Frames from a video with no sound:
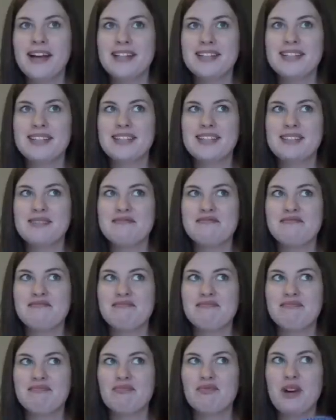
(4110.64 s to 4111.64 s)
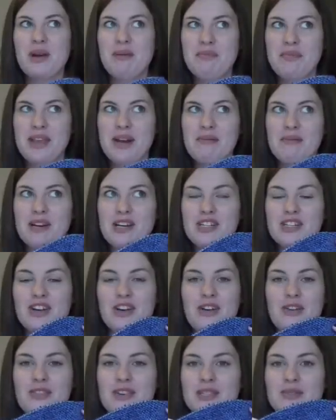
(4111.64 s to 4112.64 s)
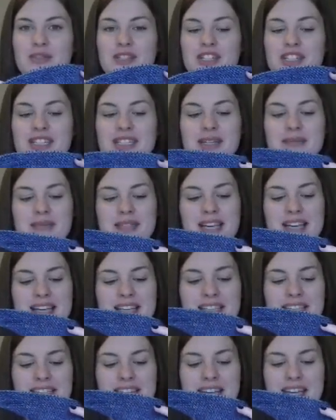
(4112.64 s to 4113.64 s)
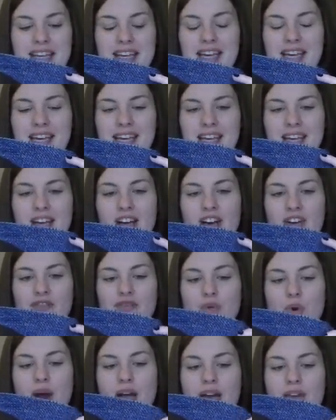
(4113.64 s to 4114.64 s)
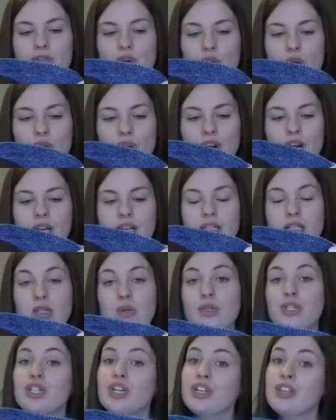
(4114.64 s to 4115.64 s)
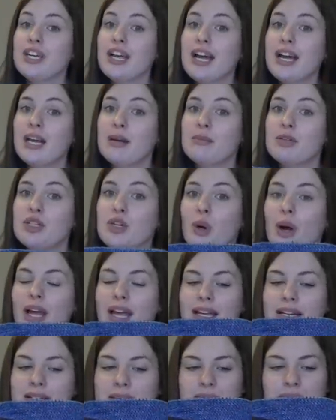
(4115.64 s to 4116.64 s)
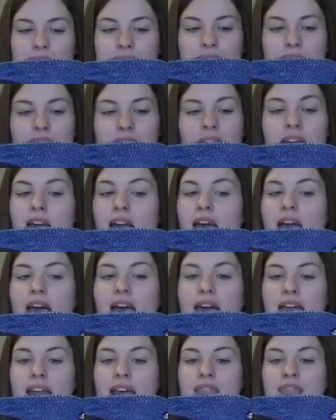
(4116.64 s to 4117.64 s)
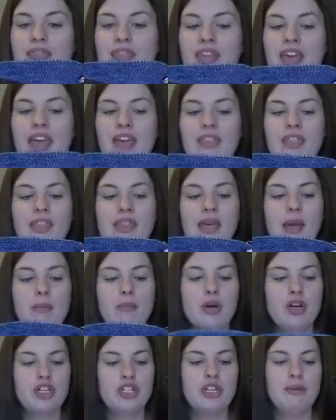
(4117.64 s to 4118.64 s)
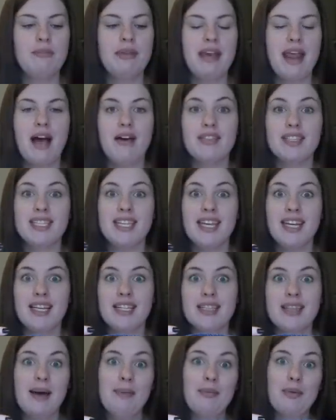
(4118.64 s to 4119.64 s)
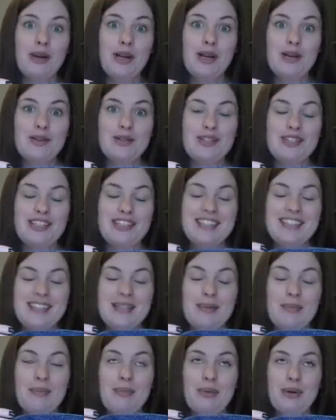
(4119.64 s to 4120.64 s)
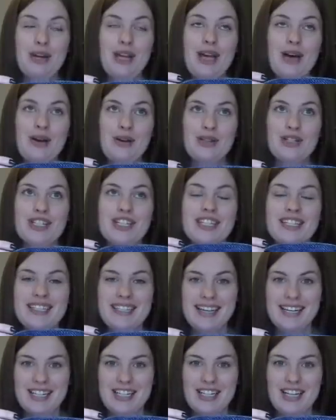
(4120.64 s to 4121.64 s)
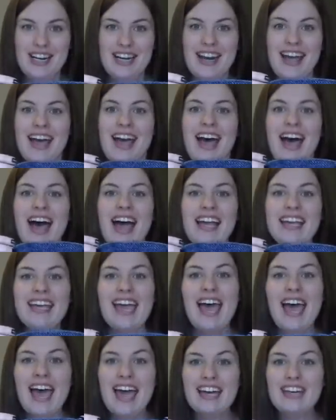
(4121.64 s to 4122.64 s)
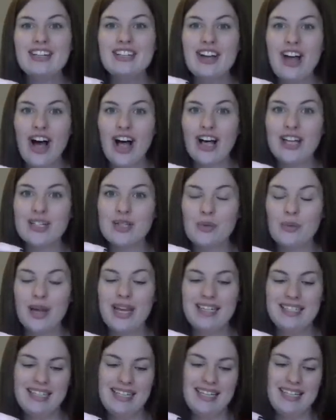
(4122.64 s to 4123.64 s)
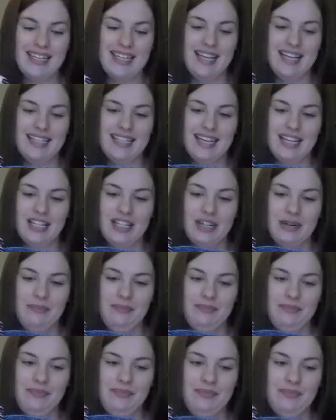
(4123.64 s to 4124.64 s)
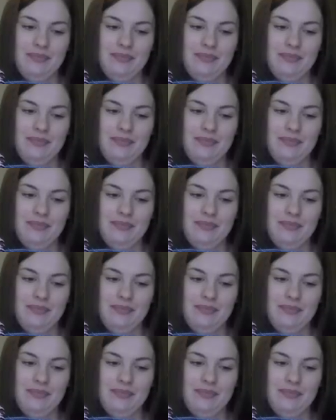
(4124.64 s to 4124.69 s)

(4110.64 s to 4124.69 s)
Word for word: next WIP that I'm going to show you, this one just seems like it's taking forever. So it's a good thing I am enjoying it. And I think the thing pushing me now is getting to that brioche, brioche section. I cannot wait to get to that section.